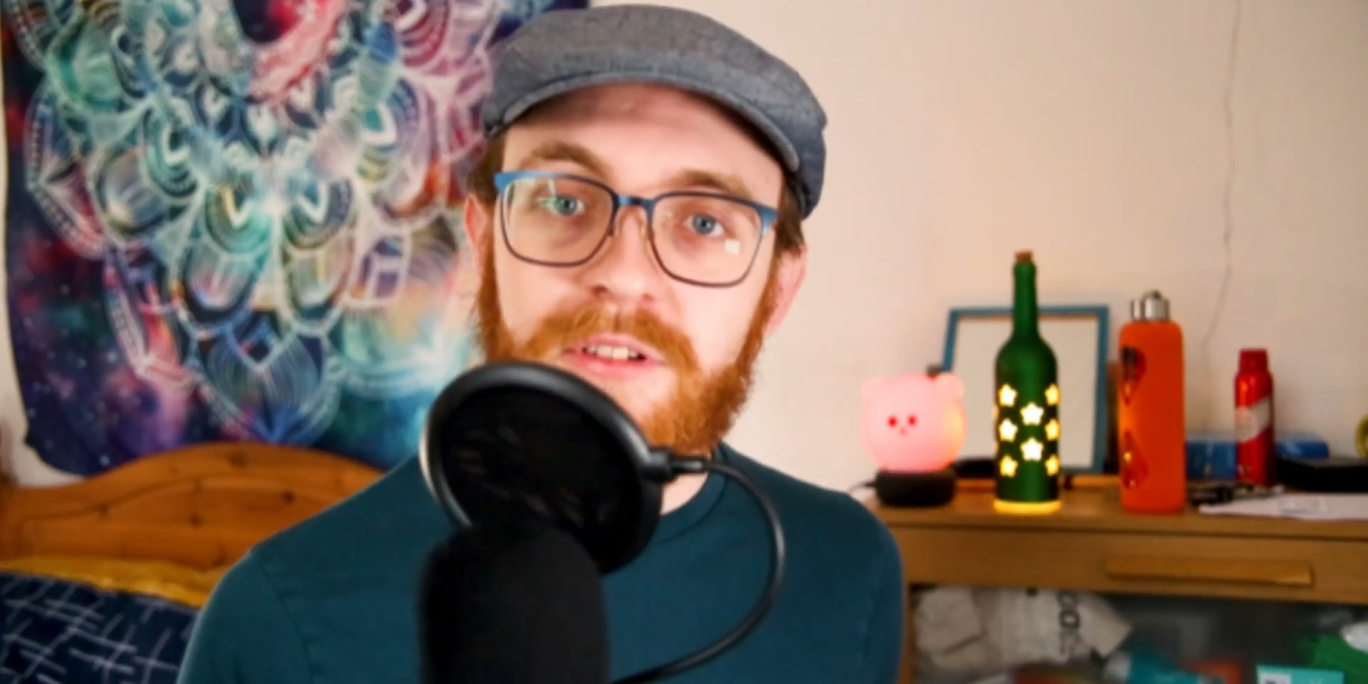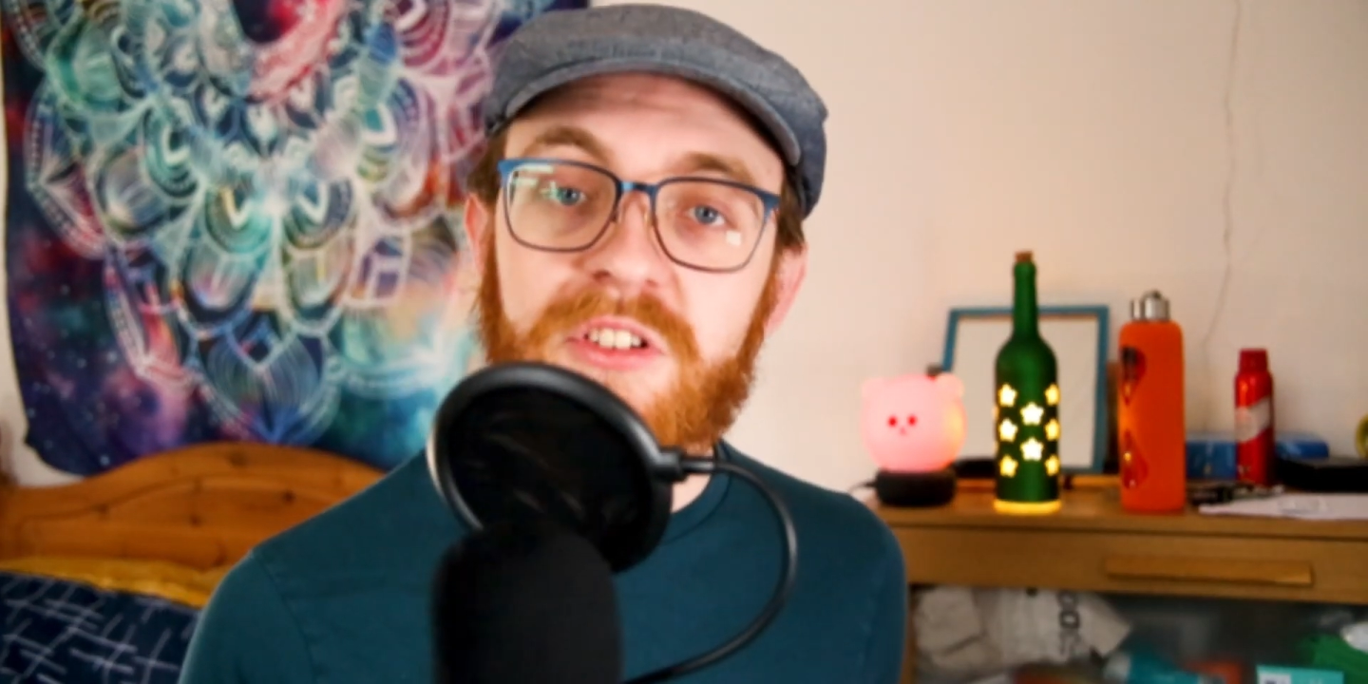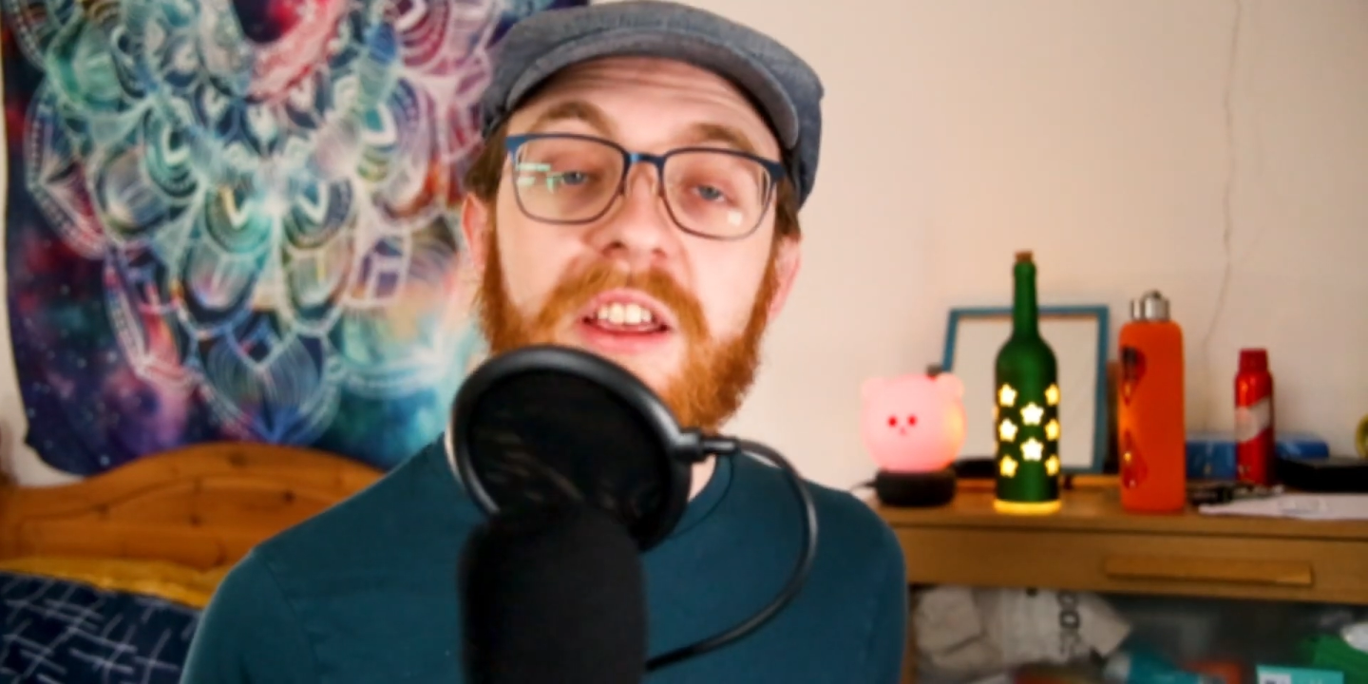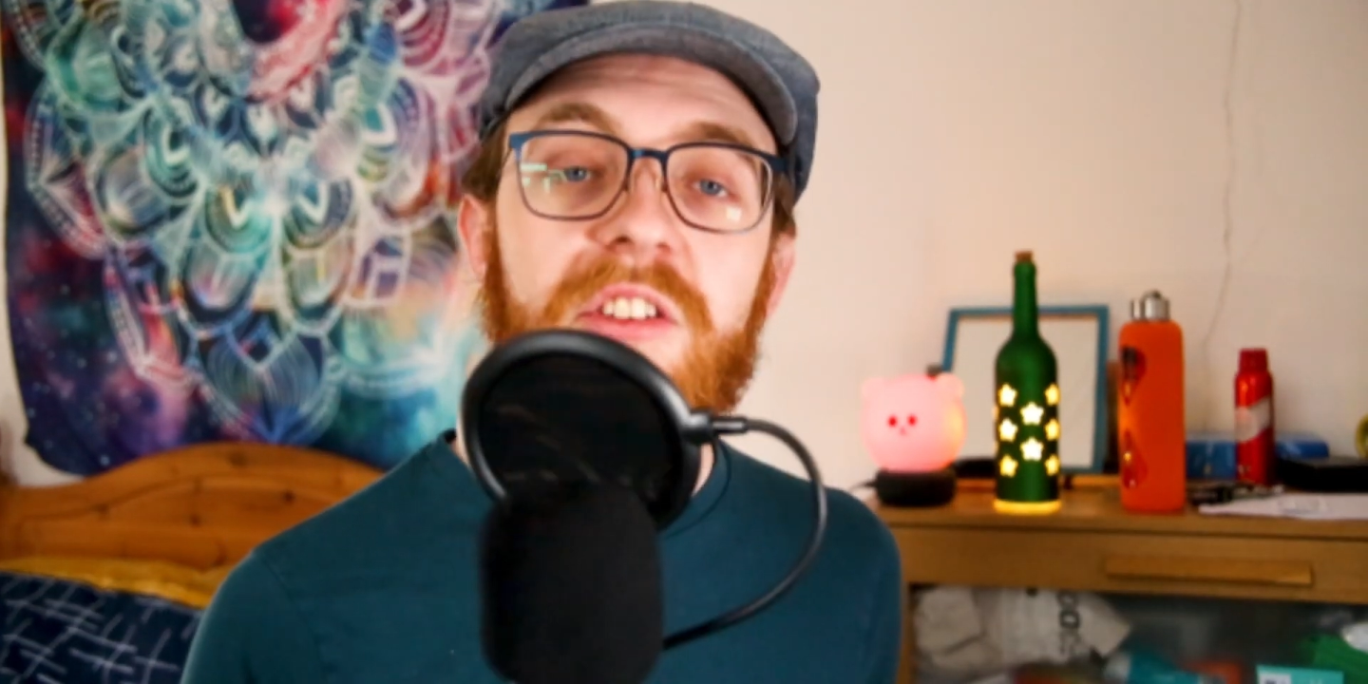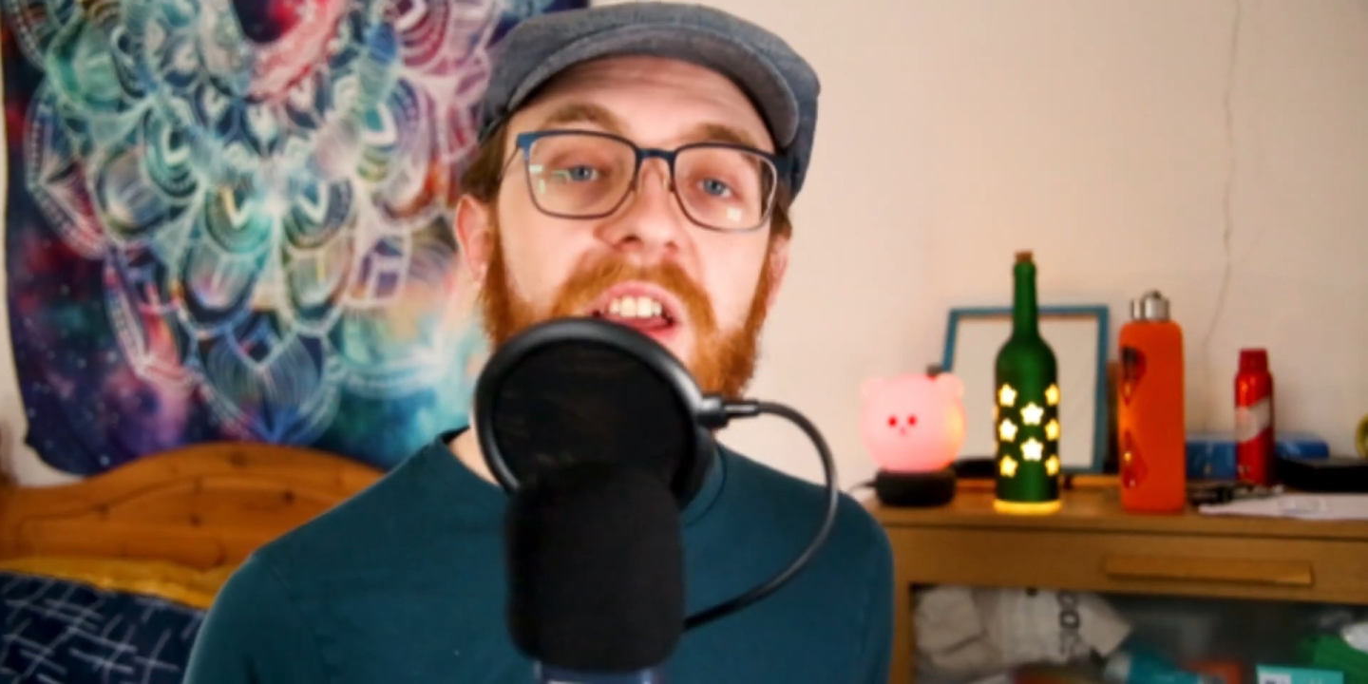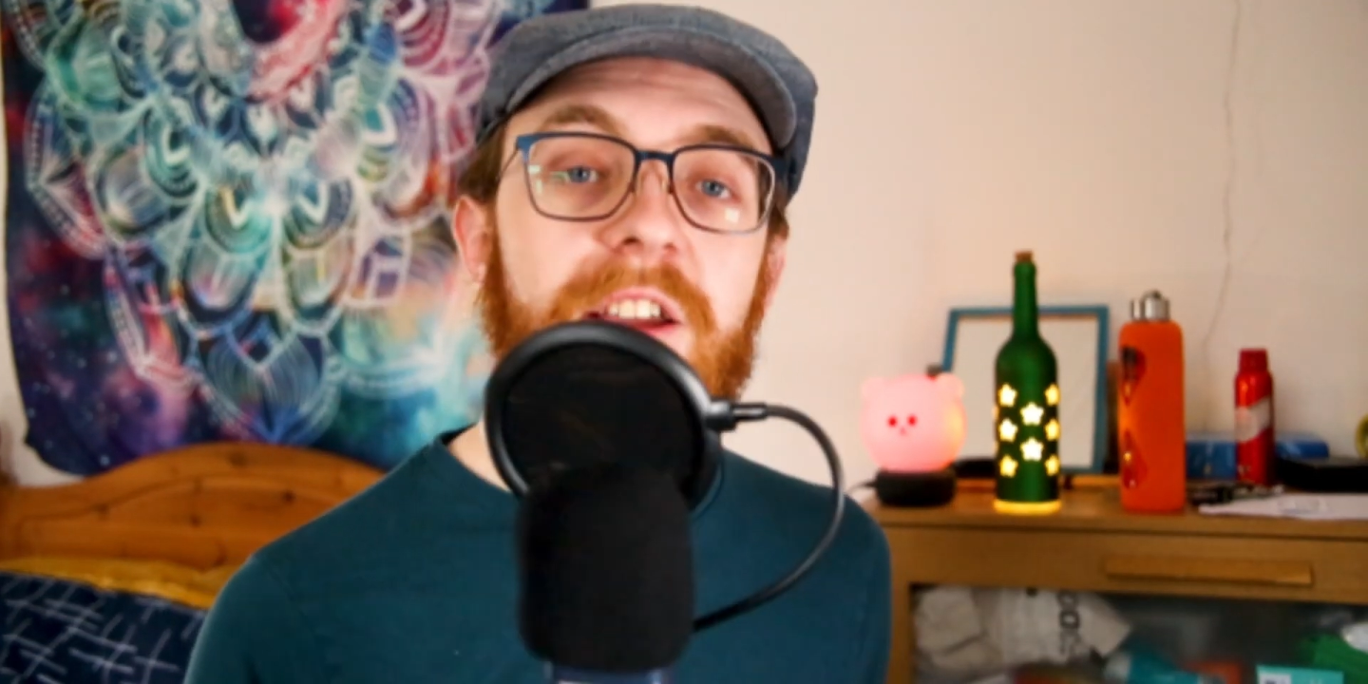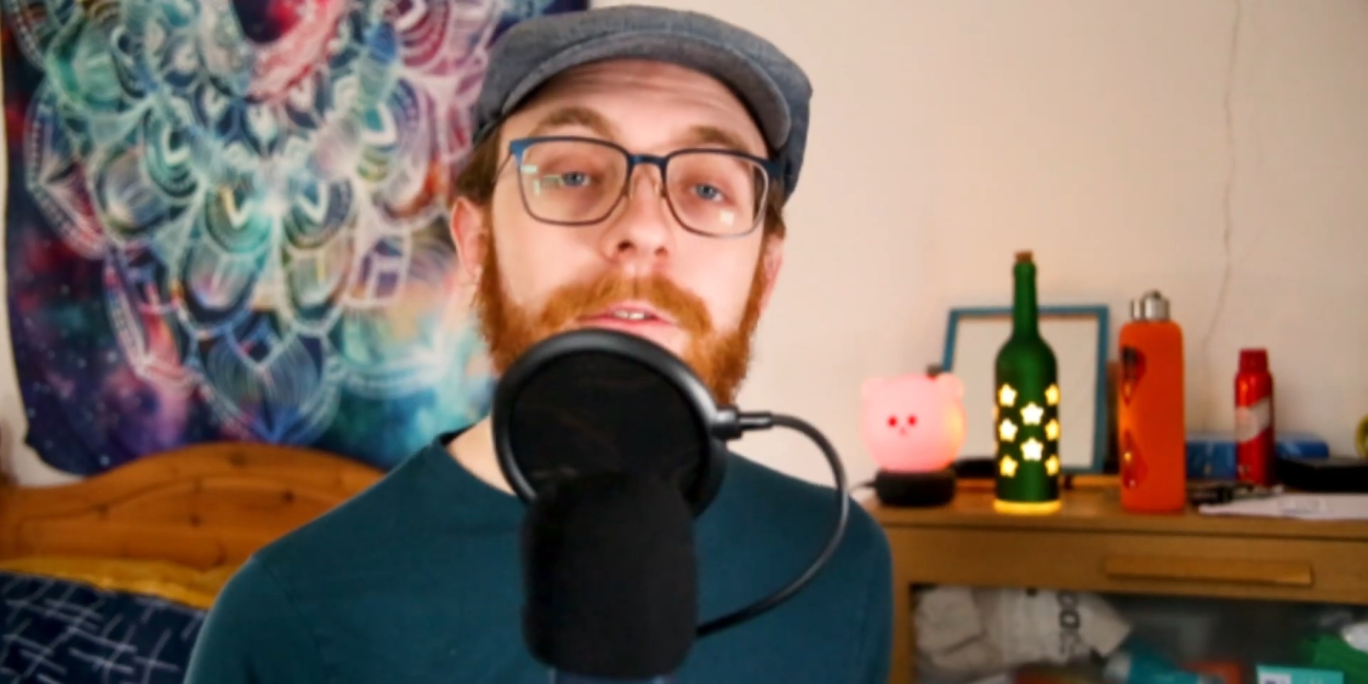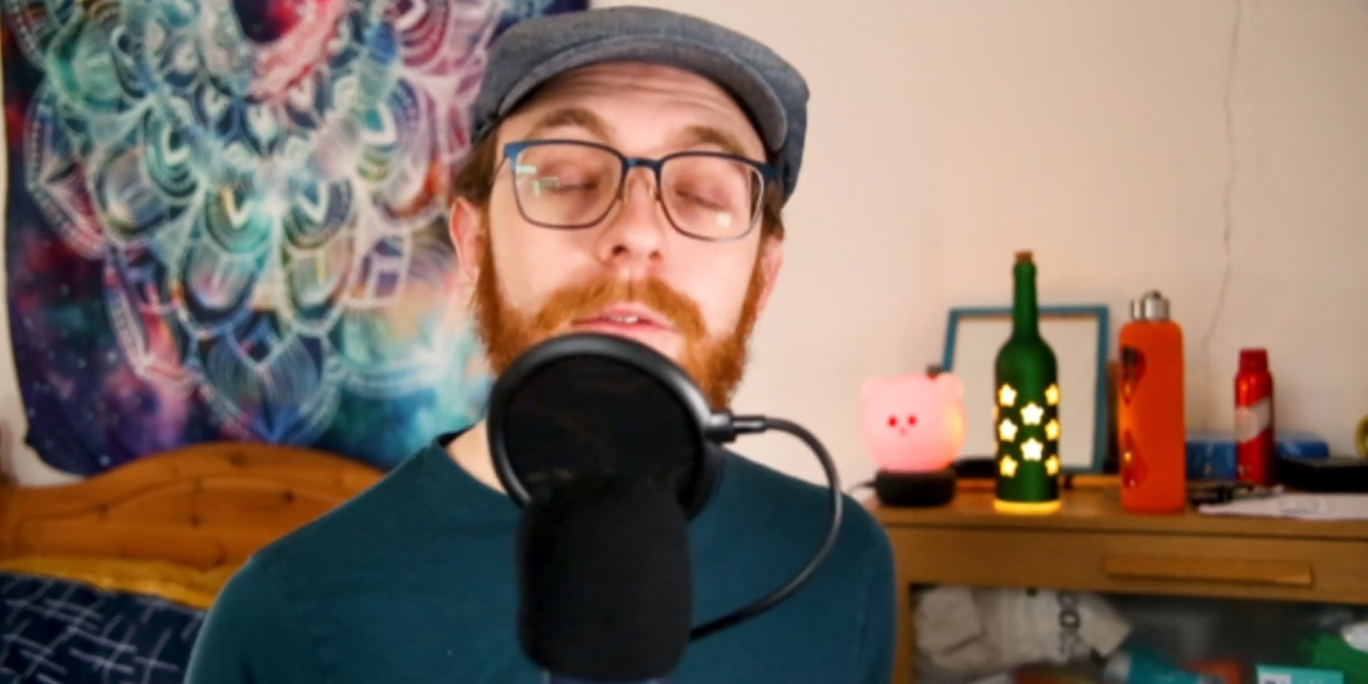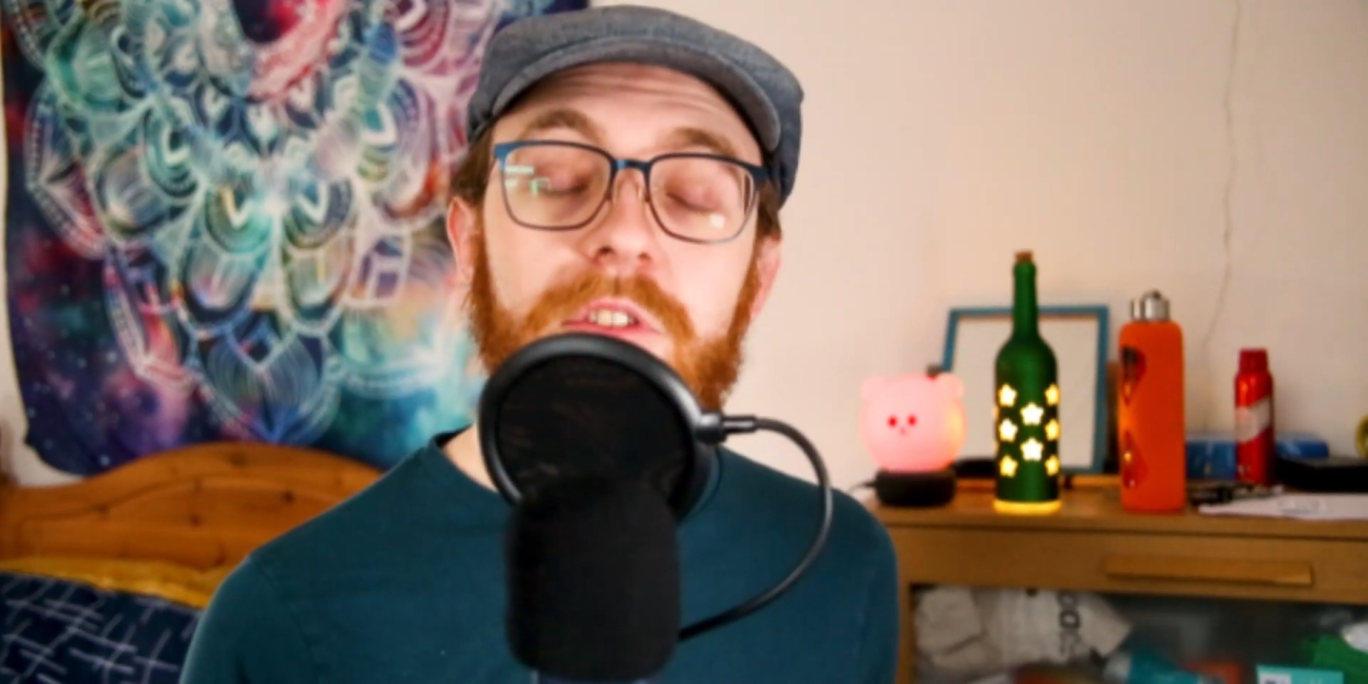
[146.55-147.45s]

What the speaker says: stay safe,